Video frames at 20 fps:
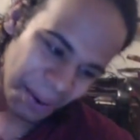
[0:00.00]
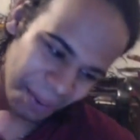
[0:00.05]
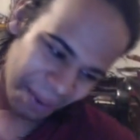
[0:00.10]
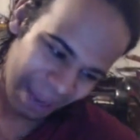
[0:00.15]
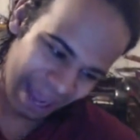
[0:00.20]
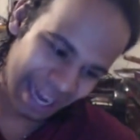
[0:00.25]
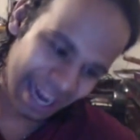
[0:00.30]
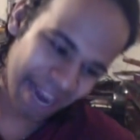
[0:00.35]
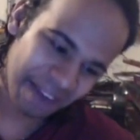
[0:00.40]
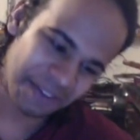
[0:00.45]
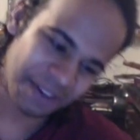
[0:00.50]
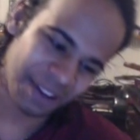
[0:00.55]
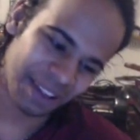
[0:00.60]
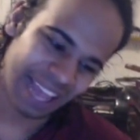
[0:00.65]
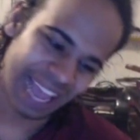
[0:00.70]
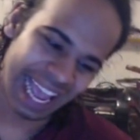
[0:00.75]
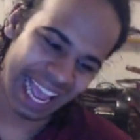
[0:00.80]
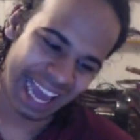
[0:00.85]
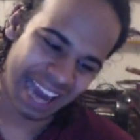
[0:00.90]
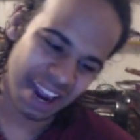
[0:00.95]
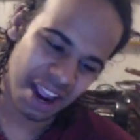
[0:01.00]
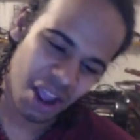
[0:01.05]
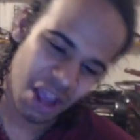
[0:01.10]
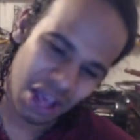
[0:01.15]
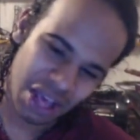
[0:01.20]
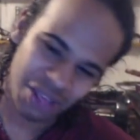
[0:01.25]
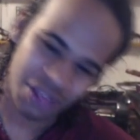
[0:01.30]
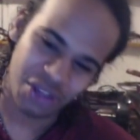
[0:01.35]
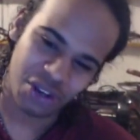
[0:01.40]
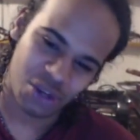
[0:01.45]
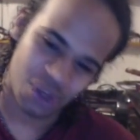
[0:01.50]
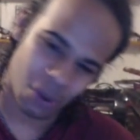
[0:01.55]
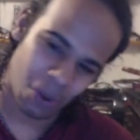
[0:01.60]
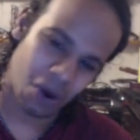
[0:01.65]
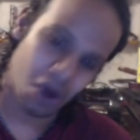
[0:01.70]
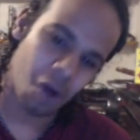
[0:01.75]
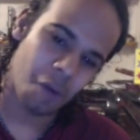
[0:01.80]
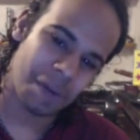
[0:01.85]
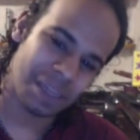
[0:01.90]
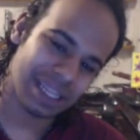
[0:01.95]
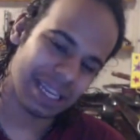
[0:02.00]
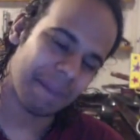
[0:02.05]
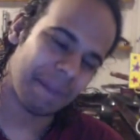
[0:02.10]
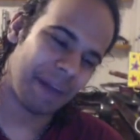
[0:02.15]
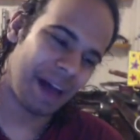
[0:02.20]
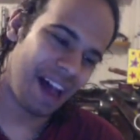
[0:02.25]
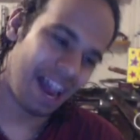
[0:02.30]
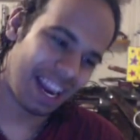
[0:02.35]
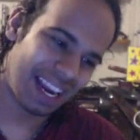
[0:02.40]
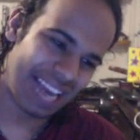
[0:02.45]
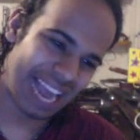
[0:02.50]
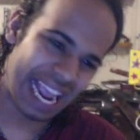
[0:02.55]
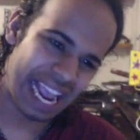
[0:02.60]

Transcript: right after that, the door opens up behind